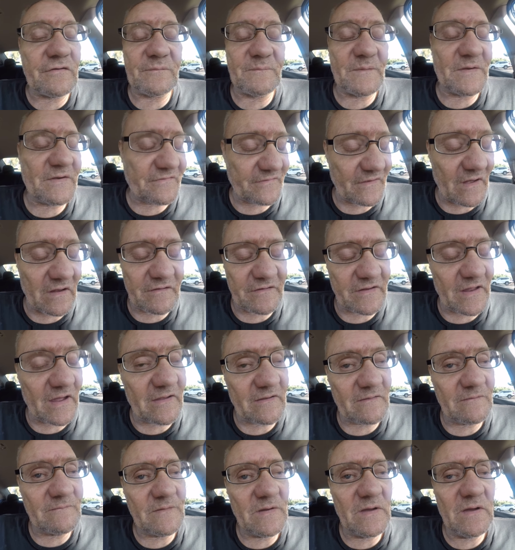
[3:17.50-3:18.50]

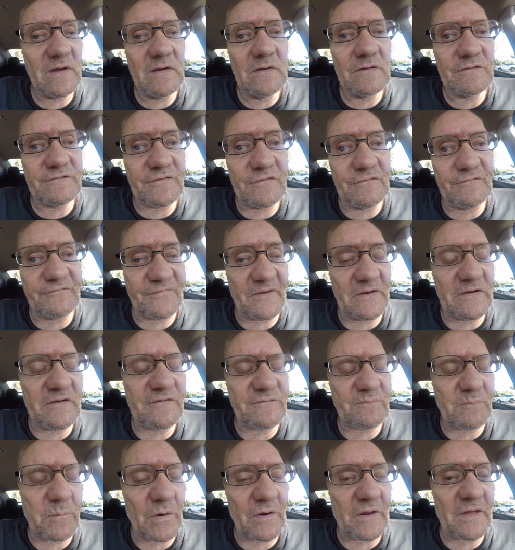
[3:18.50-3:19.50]
Sunday, to
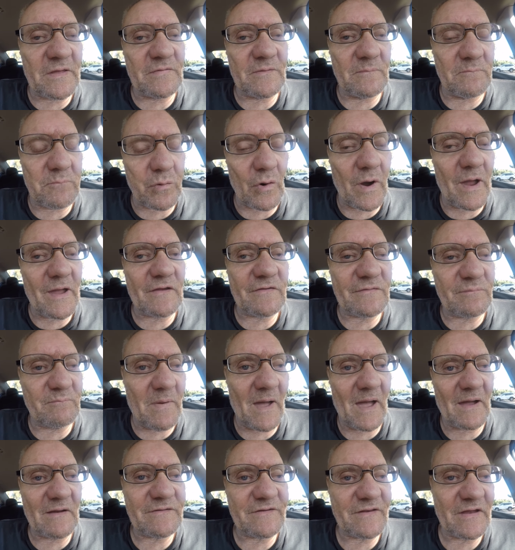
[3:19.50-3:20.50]
finish putting the brakes
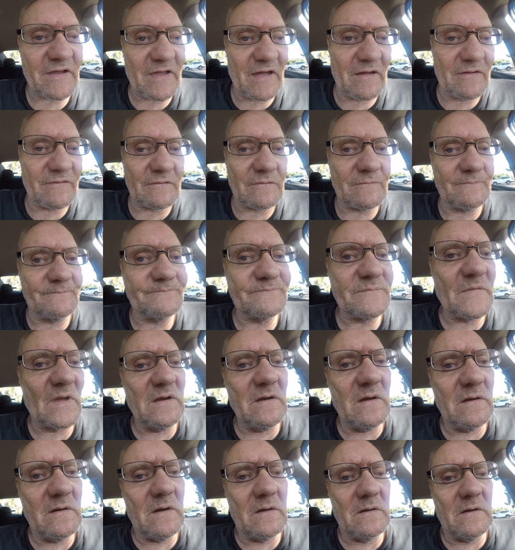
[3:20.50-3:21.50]
back together.
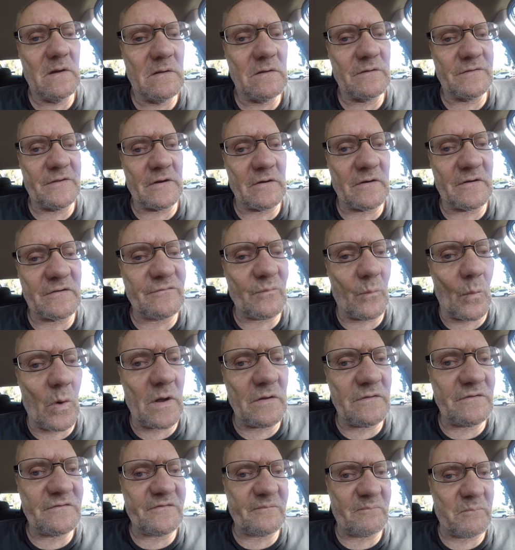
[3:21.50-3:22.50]
There is
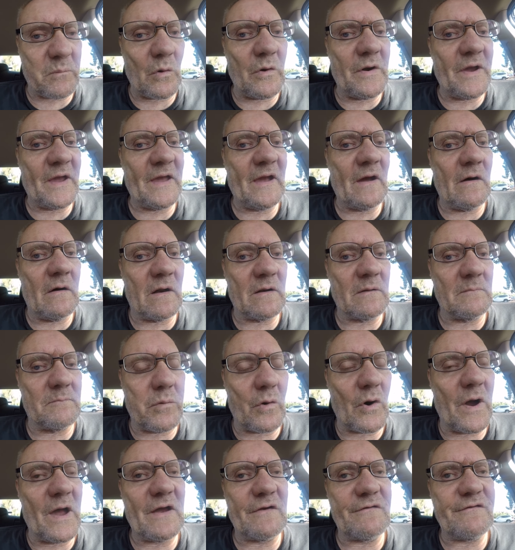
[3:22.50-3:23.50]
one spring on a
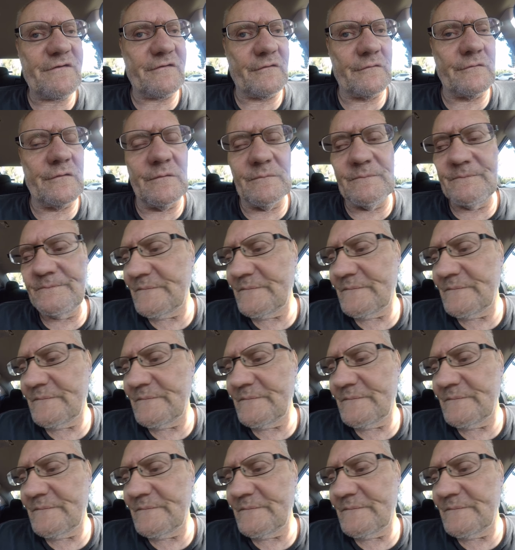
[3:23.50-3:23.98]
brake shoe